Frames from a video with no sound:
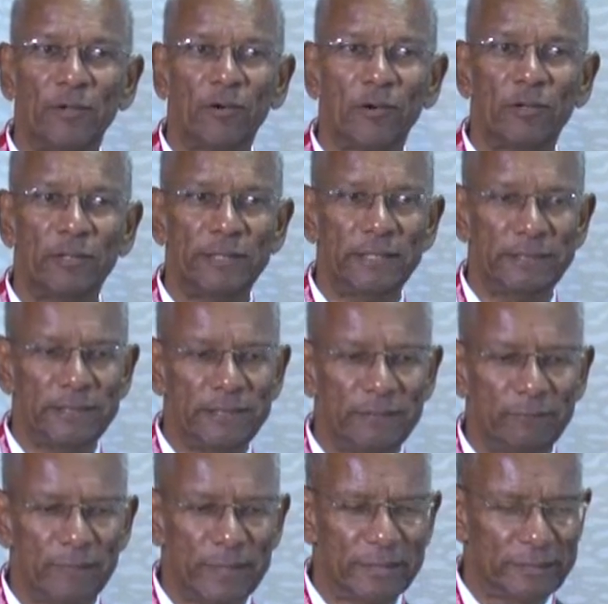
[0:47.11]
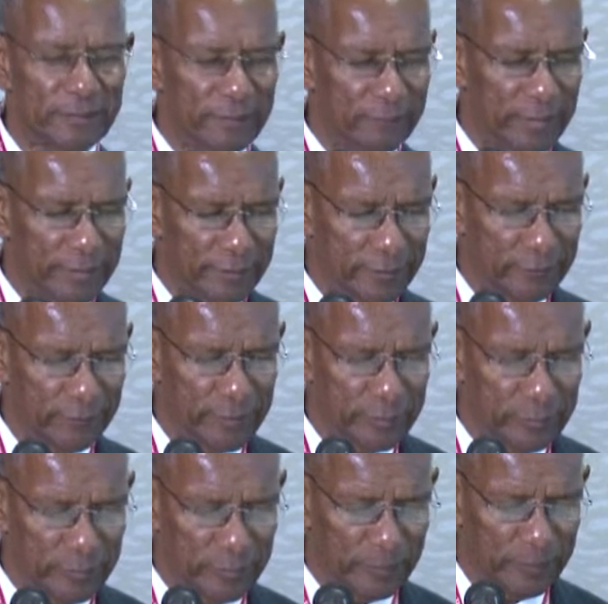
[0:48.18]
all the achievements of my government
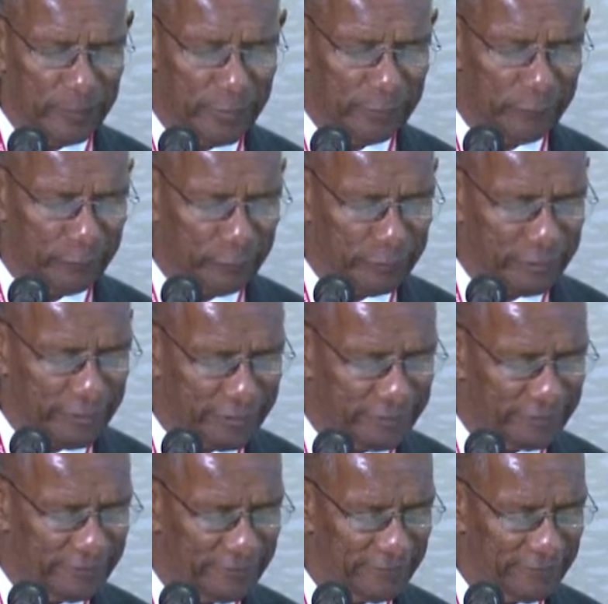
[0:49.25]
during the past 4 years.